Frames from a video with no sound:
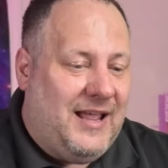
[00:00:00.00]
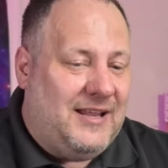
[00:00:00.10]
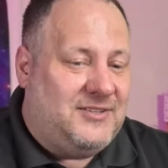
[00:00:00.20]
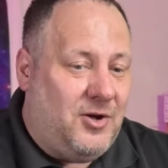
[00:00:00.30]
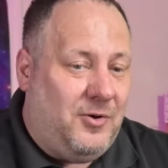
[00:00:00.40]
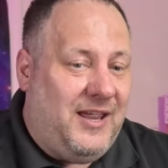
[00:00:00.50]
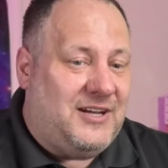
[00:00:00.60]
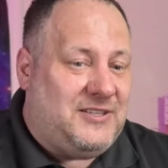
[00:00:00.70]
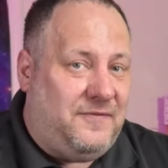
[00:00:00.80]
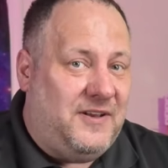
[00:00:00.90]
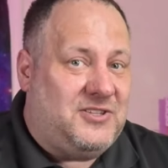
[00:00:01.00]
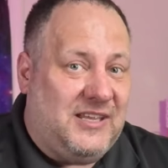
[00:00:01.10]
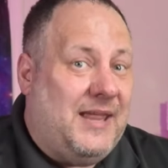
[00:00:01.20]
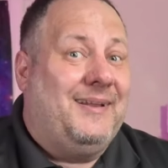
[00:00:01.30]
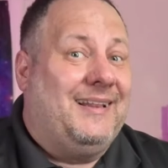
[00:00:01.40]
And so he actually finished
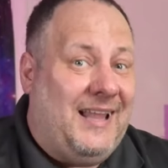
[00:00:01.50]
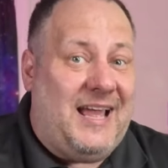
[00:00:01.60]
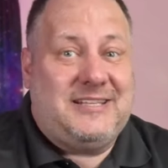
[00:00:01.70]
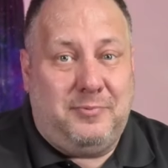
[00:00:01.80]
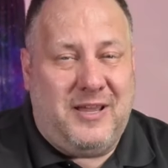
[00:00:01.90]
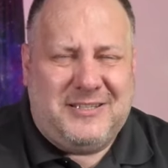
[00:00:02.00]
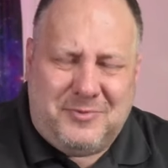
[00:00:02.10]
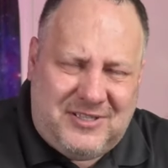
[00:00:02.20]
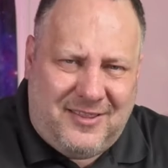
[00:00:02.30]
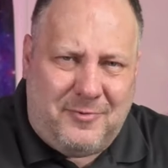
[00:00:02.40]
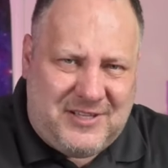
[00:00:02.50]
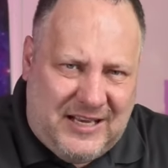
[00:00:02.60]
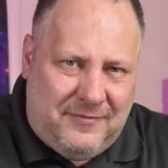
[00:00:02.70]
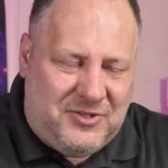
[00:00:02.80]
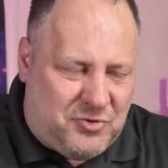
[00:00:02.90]
the game in the last place, which I thought was
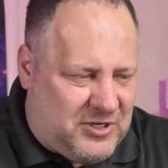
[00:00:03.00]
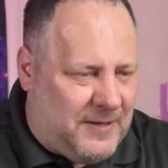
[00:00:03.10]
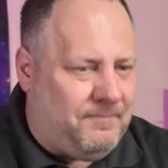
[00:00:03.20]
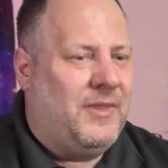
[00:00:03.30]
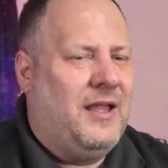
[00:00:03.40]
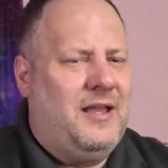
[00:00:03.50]
kind of interesting.